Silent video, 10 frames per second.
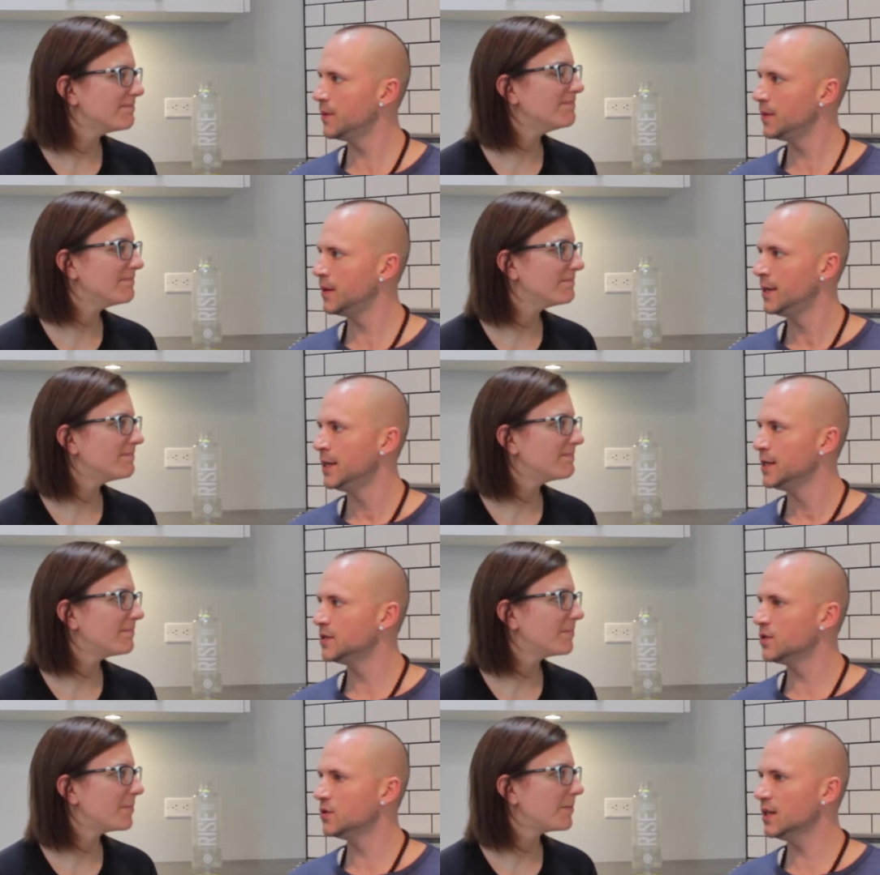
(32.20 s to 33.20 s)
Speaker 1: Mm-hmm.
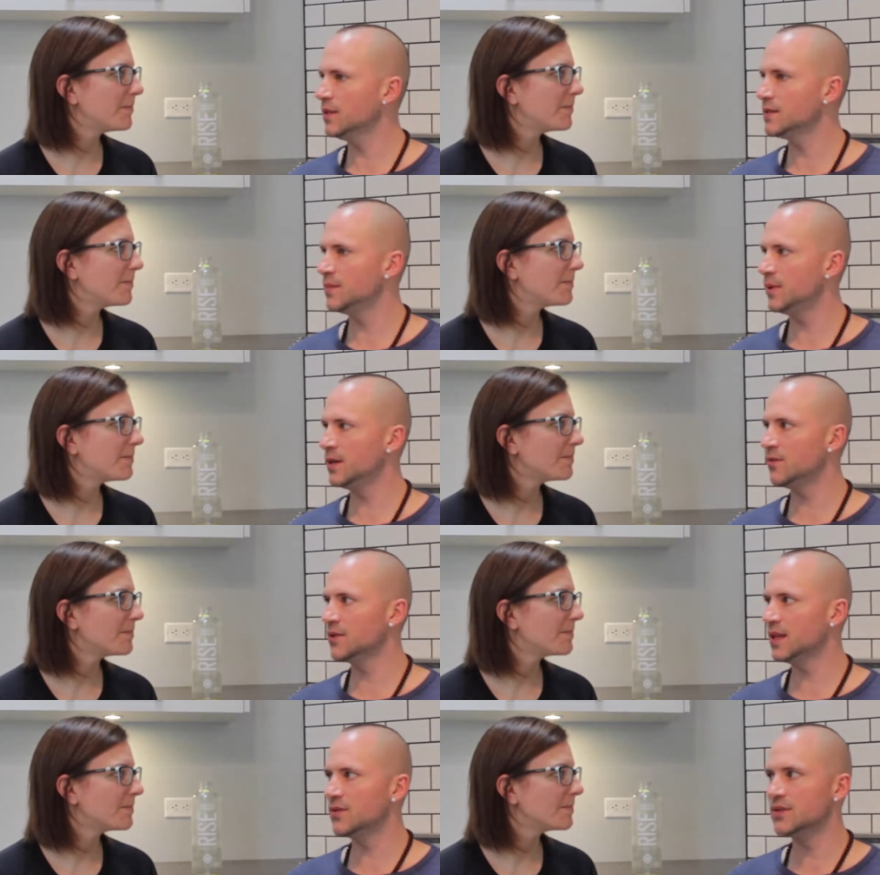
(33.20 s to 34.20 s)
So tell us about what
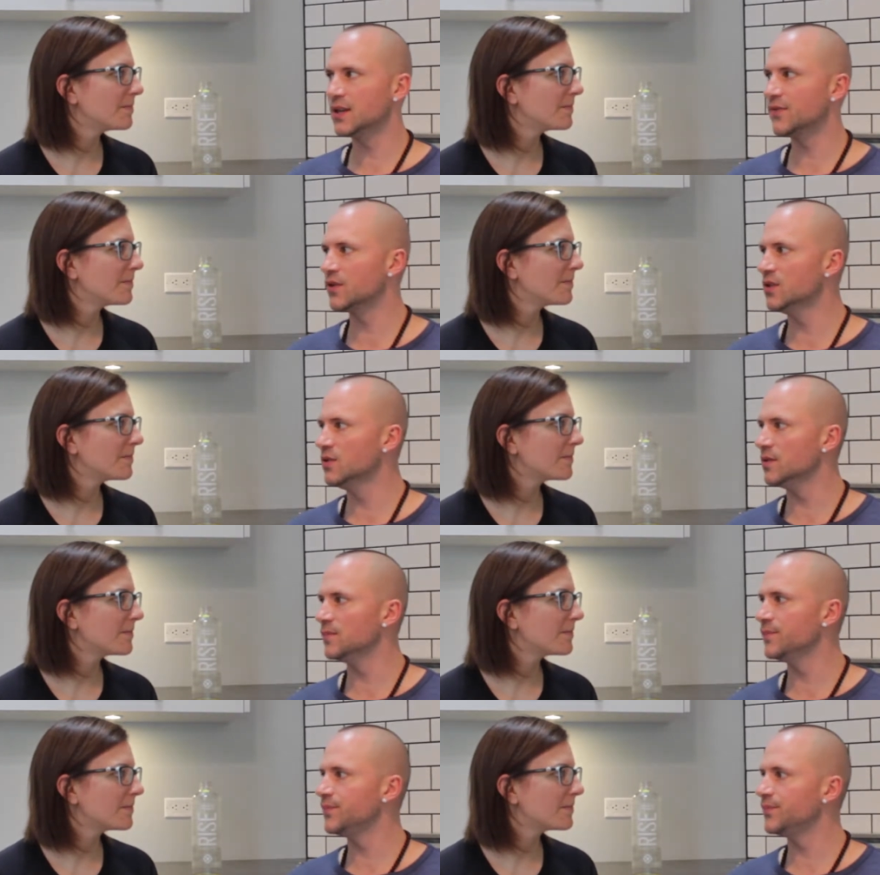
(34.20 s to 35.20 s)
that was like for you
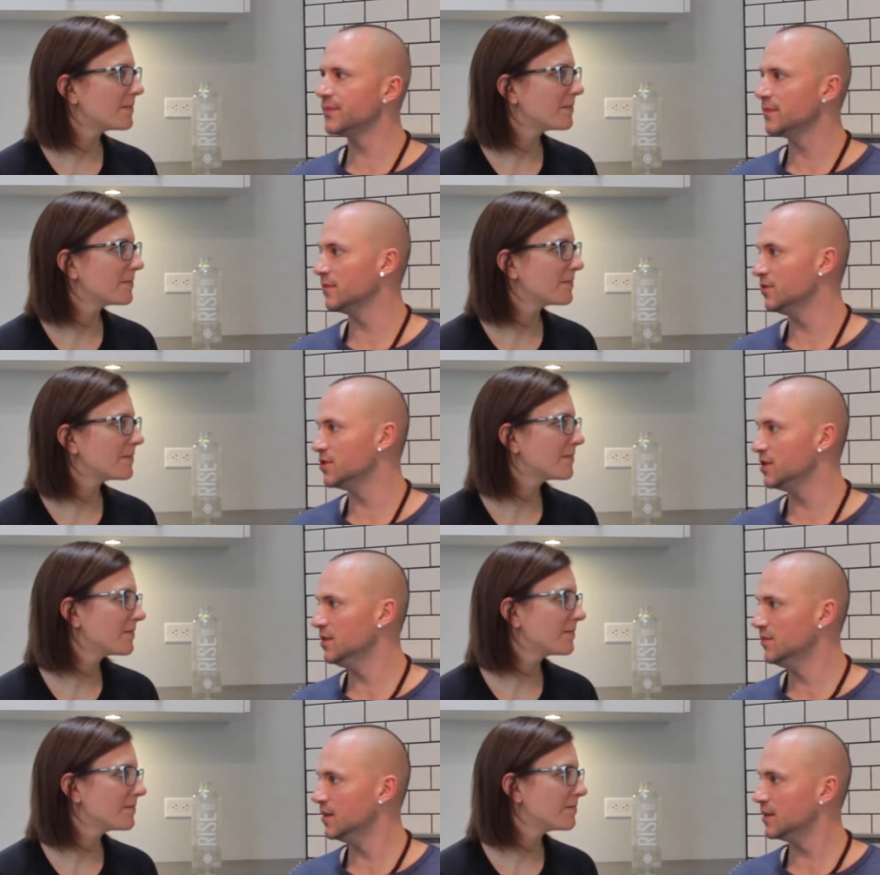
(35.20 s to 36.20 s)
and what you
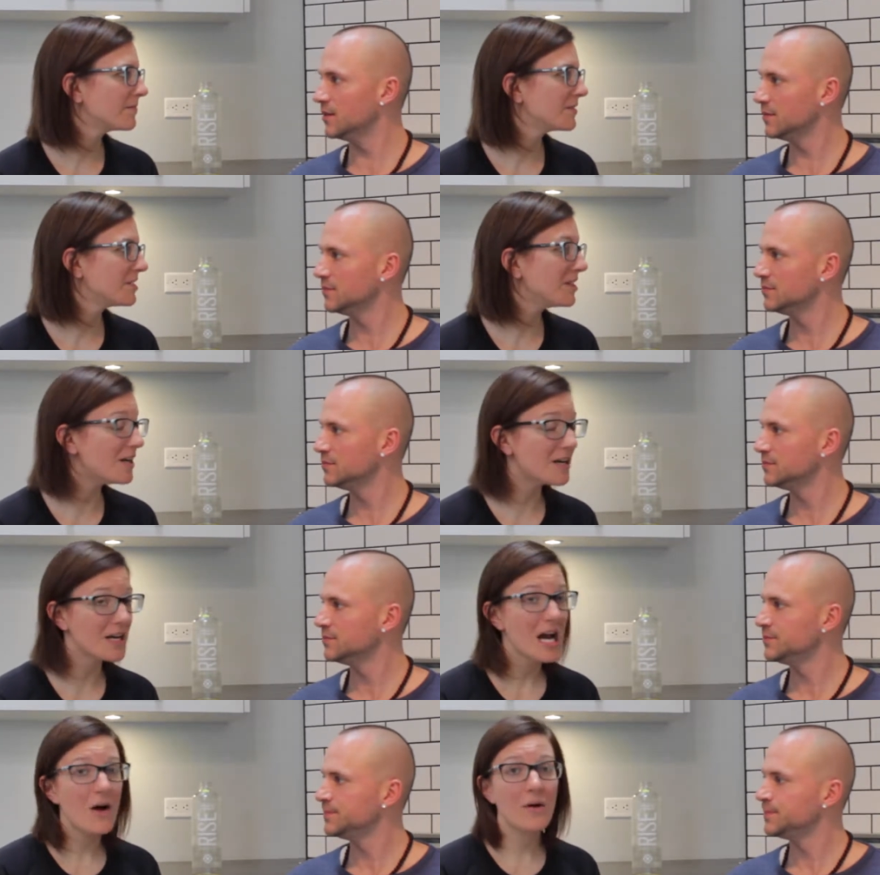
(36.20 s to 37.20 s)
did about it.
Speaker 2: Sure.
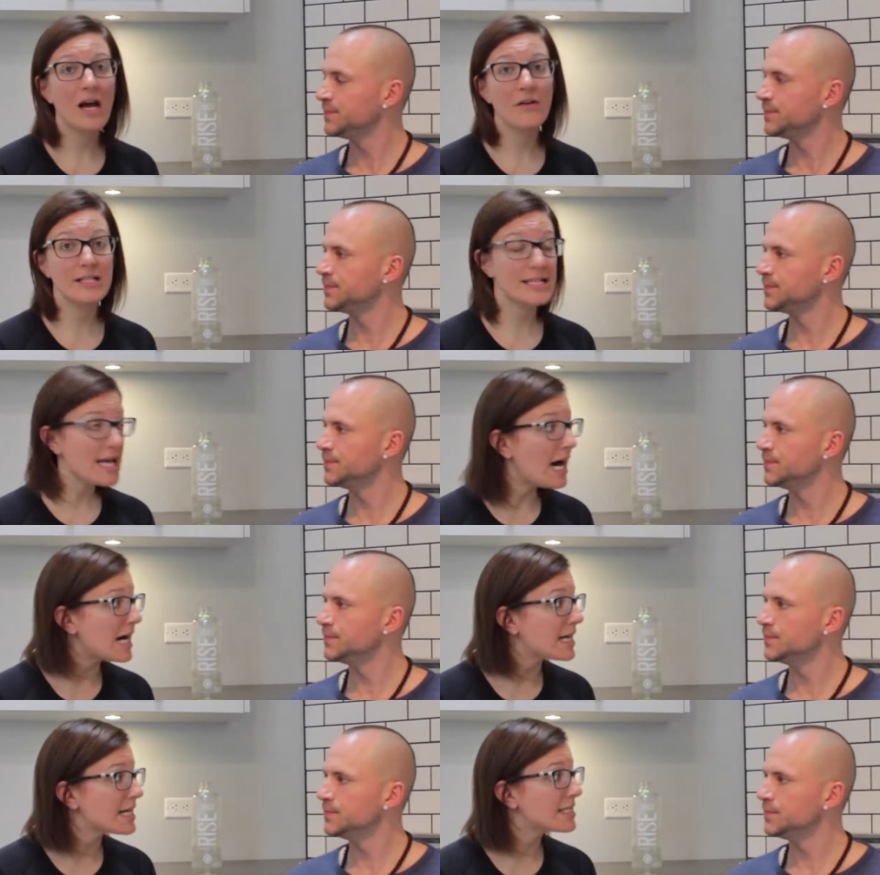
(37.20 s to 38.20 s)
When I was
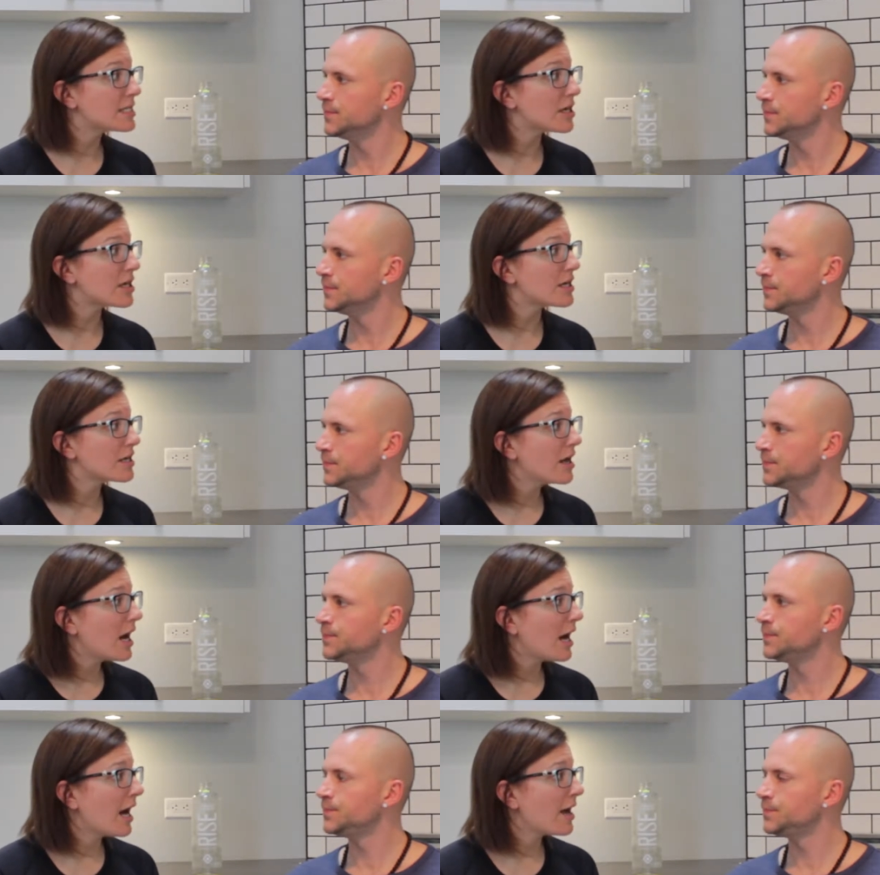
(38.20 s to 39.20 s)
young, it started.
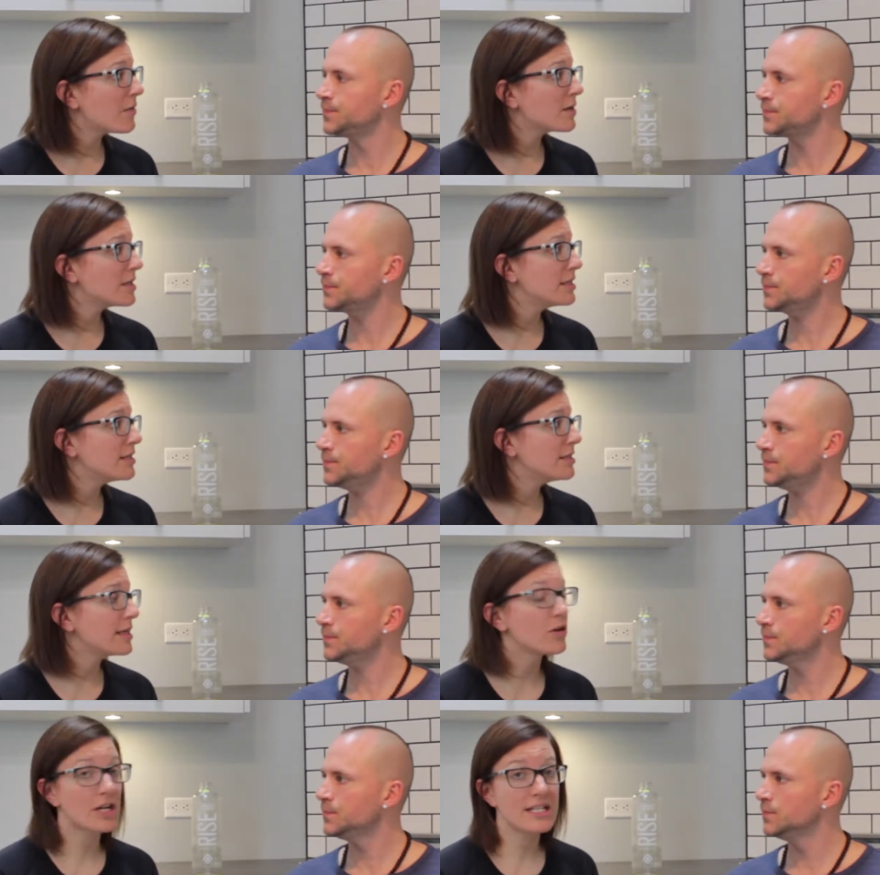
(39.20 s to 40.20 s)
I was
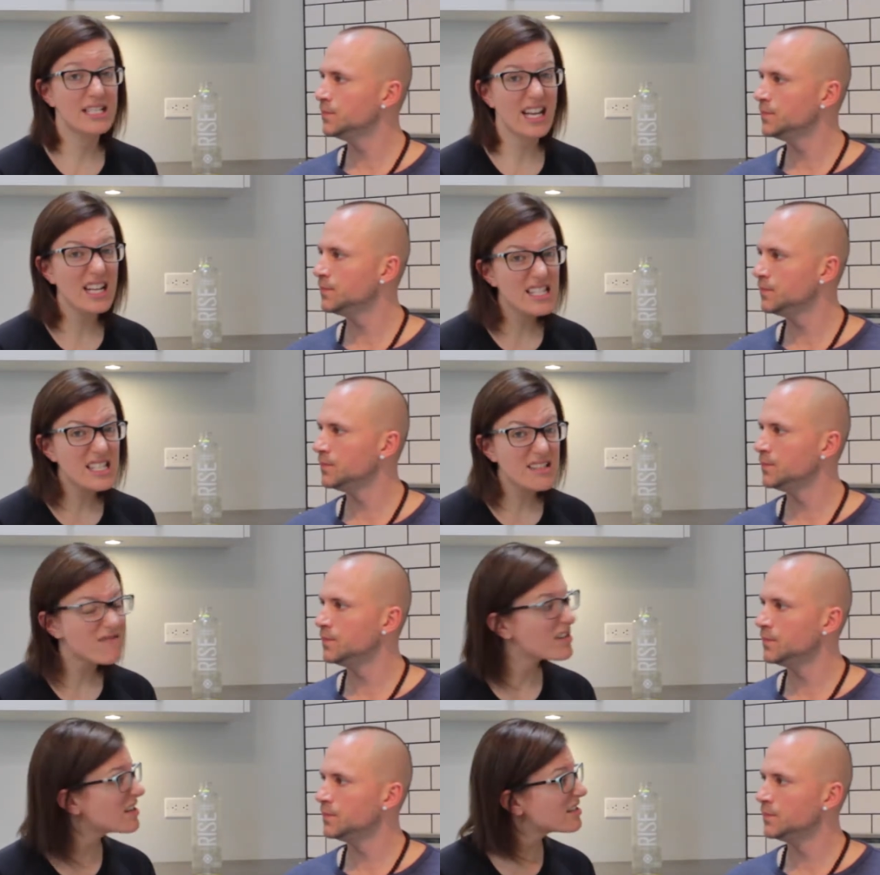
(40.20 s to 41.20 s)
in grade six
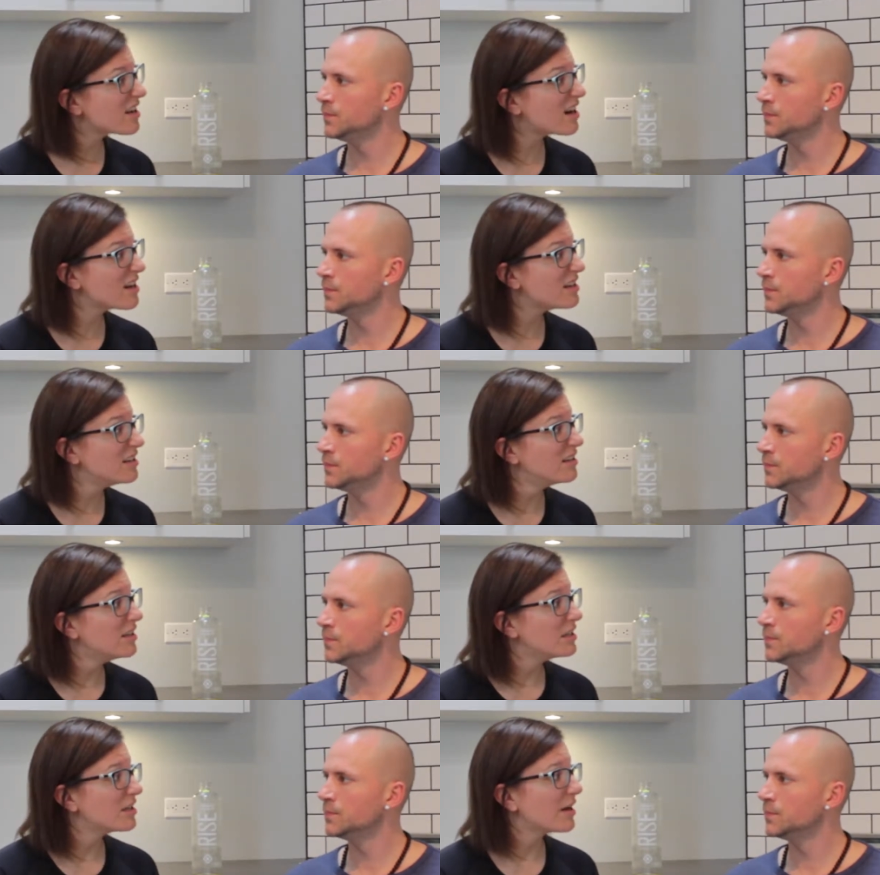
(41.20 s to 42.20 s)
when it started.
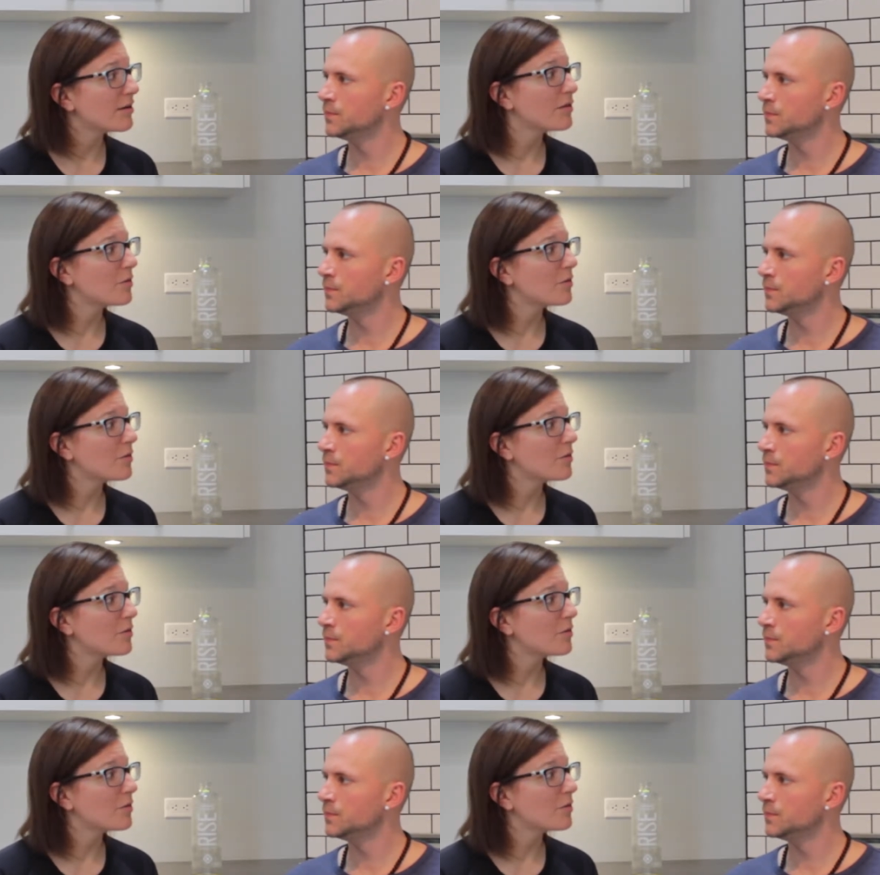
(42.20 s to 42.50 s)
I don't